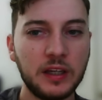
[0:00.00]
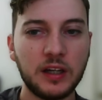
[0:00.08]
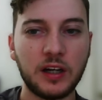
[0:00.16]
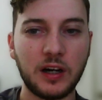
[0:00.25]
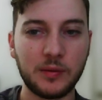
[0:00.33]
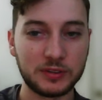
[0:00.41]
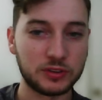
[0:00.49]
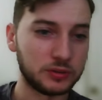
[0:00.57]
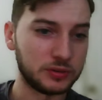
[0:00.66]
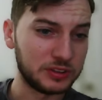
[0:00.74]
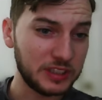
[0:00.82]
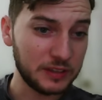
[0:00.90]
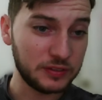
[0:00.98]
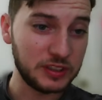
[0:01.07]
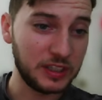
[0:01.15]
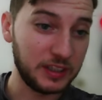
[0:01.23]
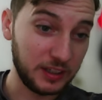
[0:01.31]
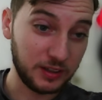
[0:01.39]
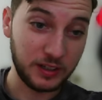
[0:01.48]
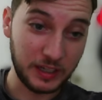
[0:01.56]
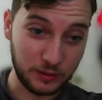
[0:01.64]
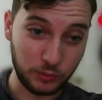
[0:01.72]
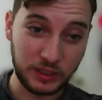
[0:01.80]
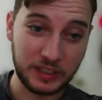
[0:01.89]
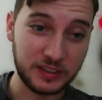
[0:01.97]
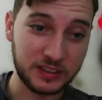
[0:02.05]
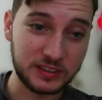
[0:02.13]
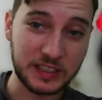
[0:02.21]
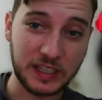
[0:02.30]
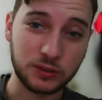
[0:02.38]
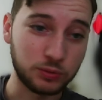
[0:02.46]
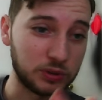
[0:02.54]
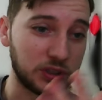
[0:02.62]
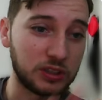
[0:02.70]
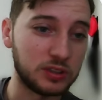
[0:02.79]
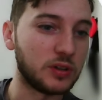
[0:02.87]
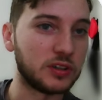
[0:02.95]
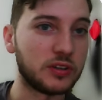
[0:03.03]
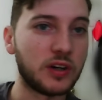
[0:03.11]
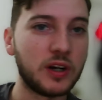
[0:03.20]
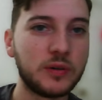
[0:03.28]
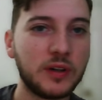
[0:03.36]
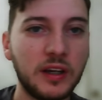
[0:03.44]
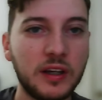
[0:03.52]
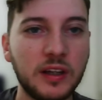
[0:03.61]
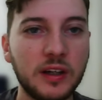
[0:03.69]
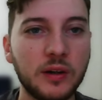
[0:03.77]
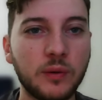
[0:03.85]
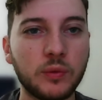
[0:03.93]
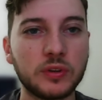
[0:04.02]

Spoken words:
And so instead of sitting here and reading this text, which you can do on your own, we're